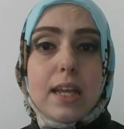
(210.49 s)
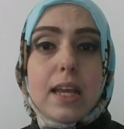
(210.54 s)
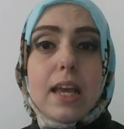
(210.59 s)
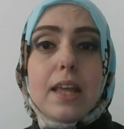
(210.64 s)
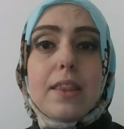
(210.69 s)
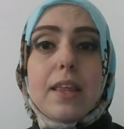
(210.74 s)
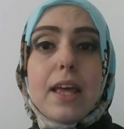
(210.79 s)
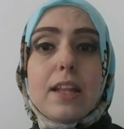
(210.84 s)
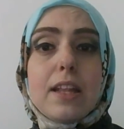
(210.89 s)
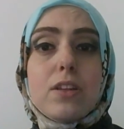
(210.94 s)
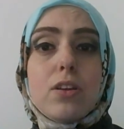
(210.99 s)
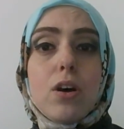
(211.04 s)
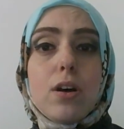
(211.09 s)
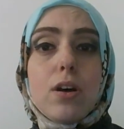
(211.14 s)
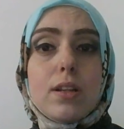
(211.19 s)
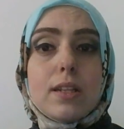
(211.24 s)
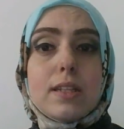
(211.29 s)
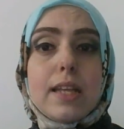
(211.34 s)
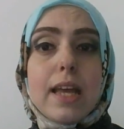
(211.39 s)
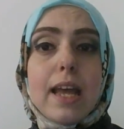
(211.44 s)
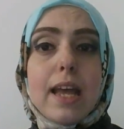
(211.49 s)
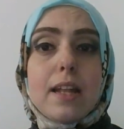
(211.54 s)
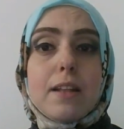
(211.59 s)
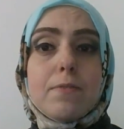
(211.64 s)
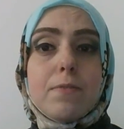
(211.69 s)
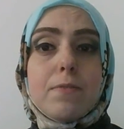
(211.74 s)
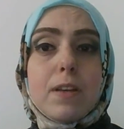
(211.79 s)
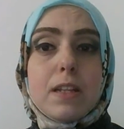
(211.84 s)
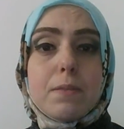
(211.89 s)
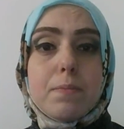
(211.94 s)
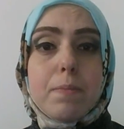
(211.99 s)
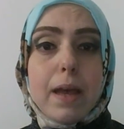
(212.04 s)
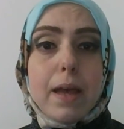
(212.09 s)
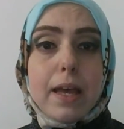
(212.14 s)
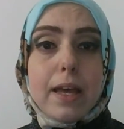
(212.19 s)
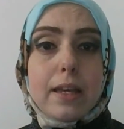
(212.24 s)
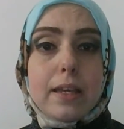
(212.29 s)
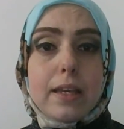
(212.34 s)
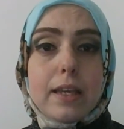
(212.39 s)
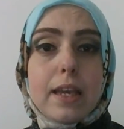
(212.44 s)
that audit and
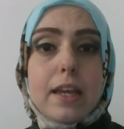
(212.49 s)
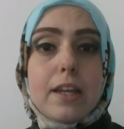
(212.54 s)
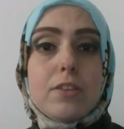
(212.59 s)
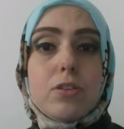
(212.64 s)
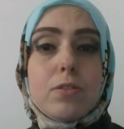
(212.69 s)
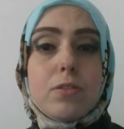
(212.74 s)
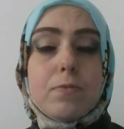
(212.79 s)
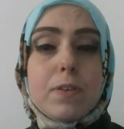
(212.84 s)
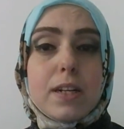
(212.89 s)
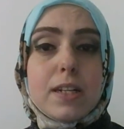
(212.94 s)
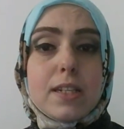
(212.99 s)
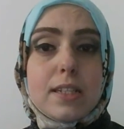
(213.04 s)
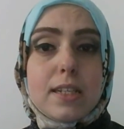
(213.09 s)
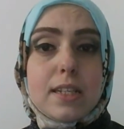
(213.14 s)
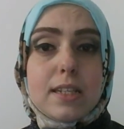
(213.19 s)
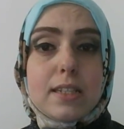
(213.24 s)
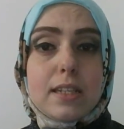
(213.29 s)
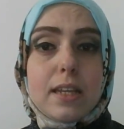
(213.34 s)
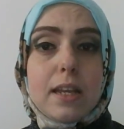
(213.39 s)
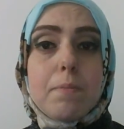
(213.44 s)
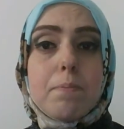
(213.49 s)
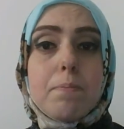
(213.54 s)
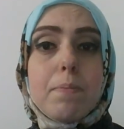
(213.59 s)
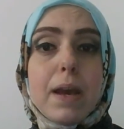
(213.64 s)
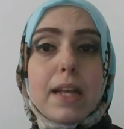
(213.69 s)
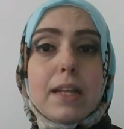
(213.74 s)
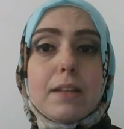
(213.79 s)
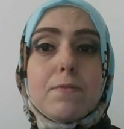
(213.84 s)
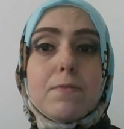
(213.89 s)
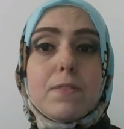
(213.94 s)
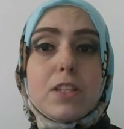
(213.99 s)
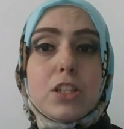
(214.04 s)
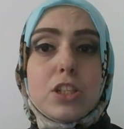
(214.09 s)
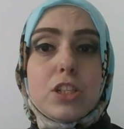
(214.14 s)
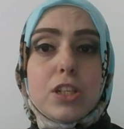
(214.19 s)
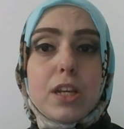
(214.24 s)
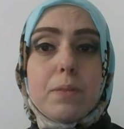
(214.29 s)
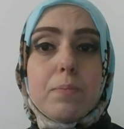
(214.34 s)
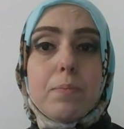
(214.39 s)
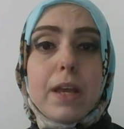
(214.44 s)
feedback interferences impact
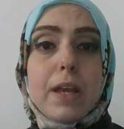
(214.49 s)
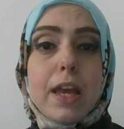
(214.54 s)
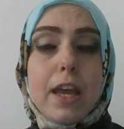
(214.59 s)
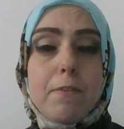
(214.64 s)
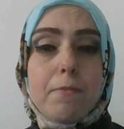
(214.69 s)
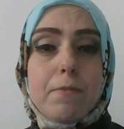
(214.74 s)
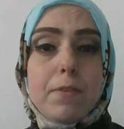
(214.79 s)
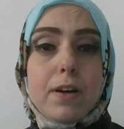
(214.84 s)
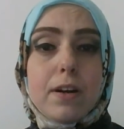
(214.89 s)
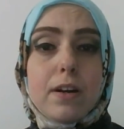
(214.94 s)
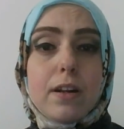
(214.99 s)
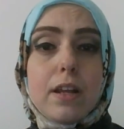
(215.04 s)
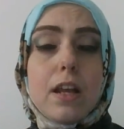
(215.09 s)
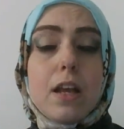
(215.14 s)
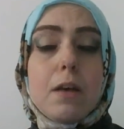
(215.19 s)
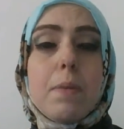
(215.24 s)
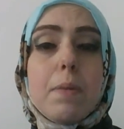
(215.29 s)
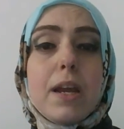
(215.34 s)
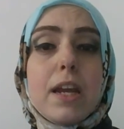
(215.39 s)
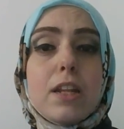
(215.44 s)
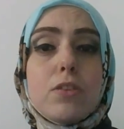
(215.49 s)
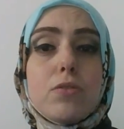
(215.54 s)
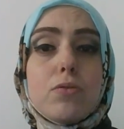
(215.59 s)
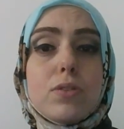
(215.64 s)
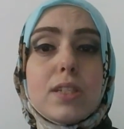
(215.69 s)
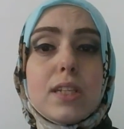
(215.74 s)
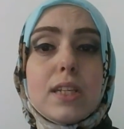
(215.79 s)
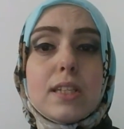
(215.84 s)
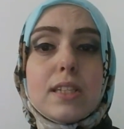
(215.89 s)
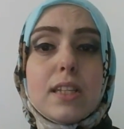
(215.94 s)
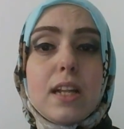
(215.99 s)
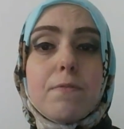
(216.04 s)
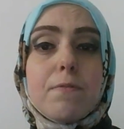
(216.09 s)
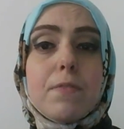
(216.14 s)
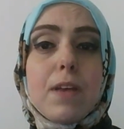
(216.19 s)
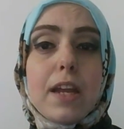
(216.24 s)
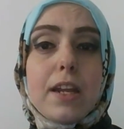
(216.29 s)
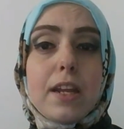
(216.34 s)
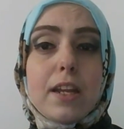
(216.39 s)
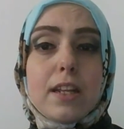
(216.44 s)
physician behavior by inducing
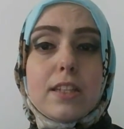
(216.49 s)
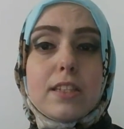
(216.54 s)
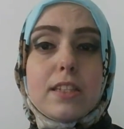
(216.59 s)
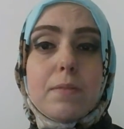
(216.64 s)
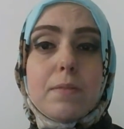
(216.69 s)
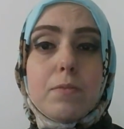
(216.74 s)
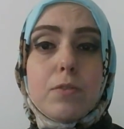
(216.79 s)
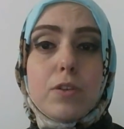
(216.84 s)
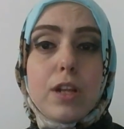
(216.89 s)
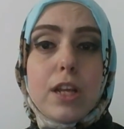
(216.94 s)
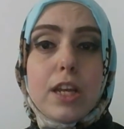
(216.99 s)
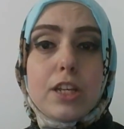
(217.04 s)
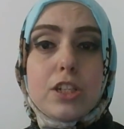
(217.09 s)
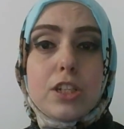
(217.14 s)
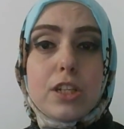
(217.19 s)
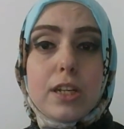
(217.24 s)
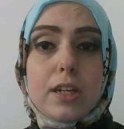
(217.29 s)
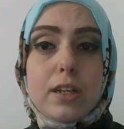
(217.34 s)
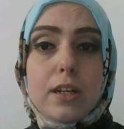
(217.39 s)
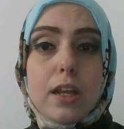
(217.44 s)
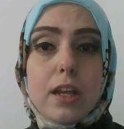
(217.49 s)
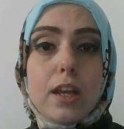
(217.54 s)
self-directed simulation